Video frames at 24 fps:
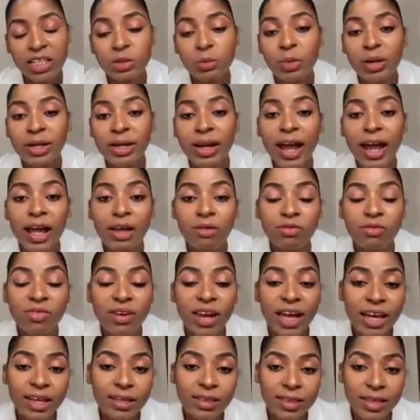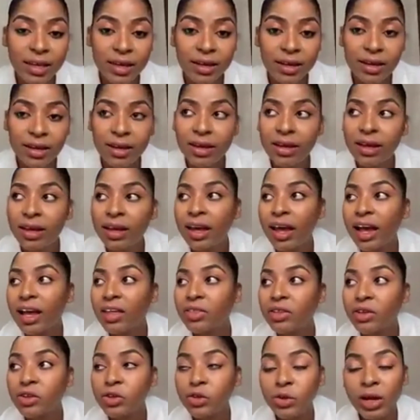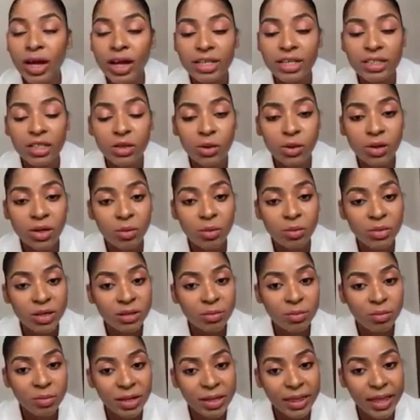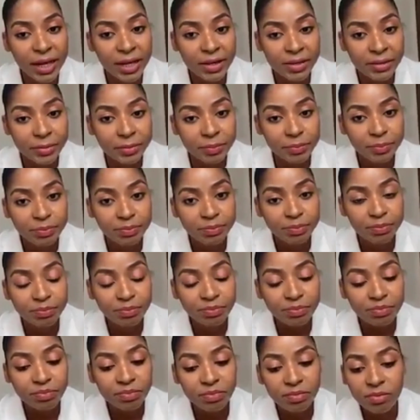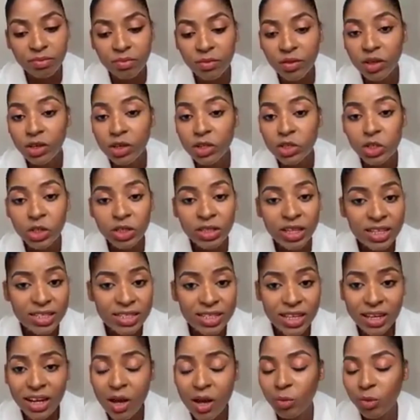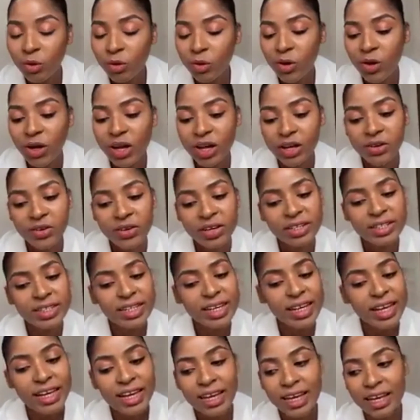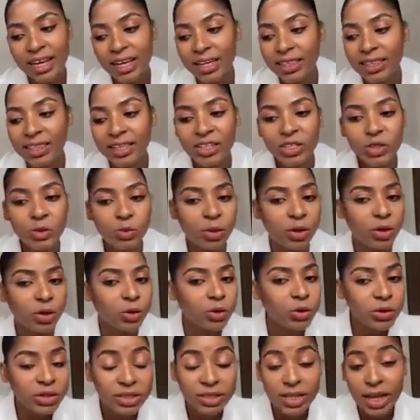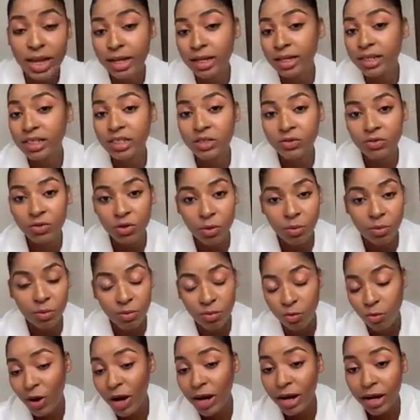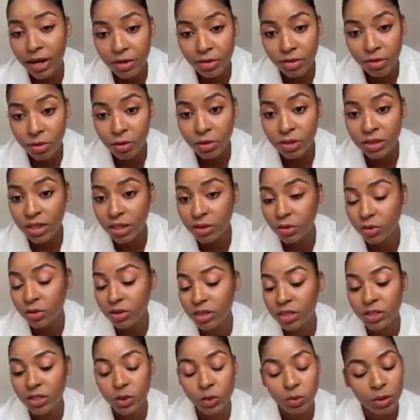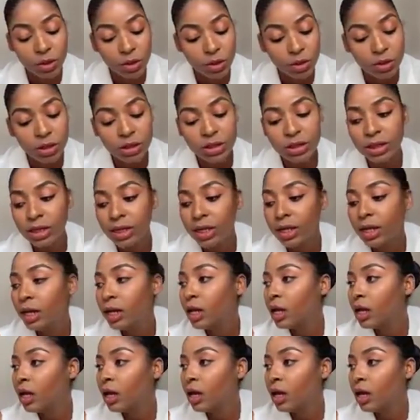It's better I fly there and then you guys are going to meet me there. So that's how come we all agreed. Hey, things were good, at least from what I thought things were good.